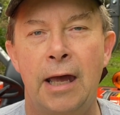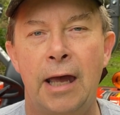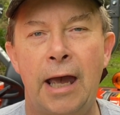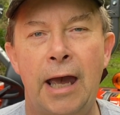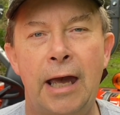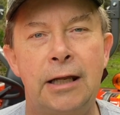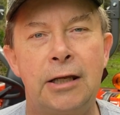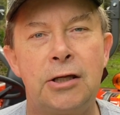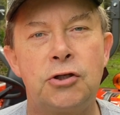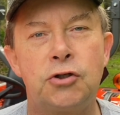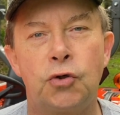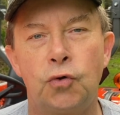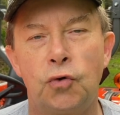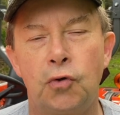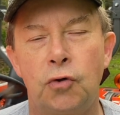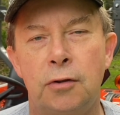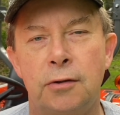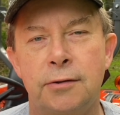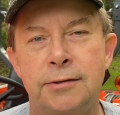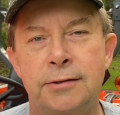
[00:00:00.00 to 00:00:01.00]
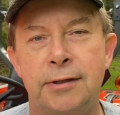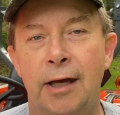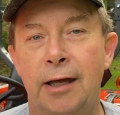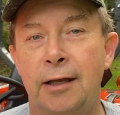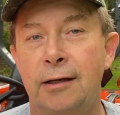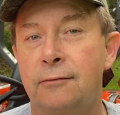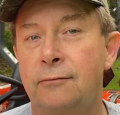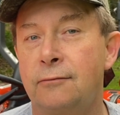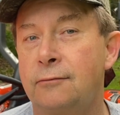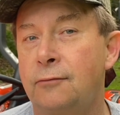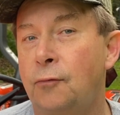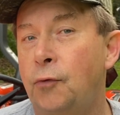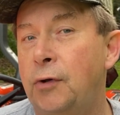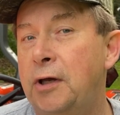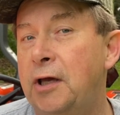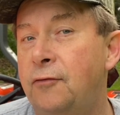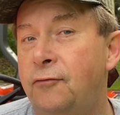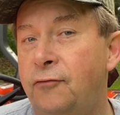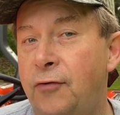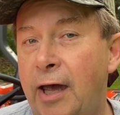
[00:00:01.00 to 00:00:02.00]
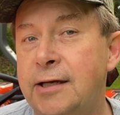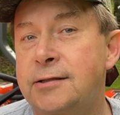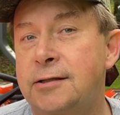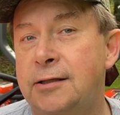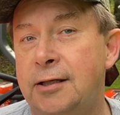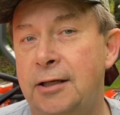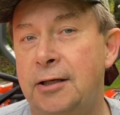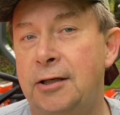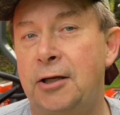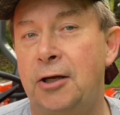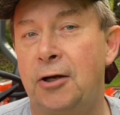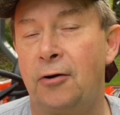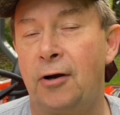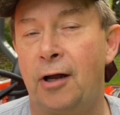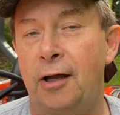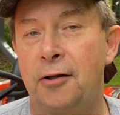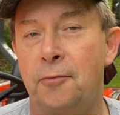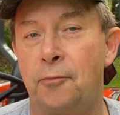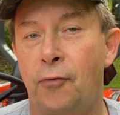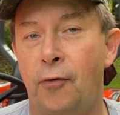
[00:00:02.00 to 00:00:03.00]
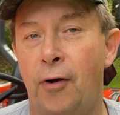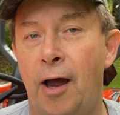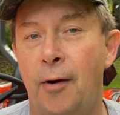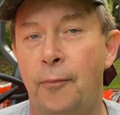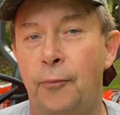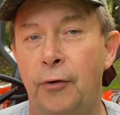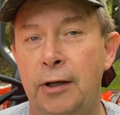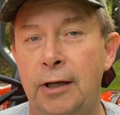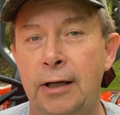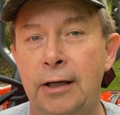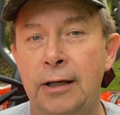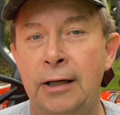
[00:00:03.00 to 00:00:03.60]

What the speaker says: Any tools that we invest in here on the property,